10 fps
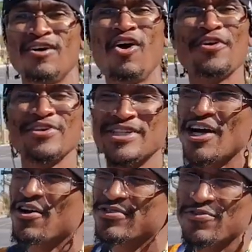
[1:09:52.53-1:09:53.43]
all your
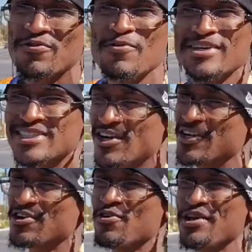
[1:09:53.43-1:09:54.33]
shelves of food is
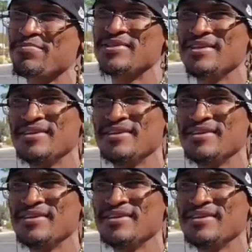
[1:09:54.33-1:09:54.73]
starting to go empty.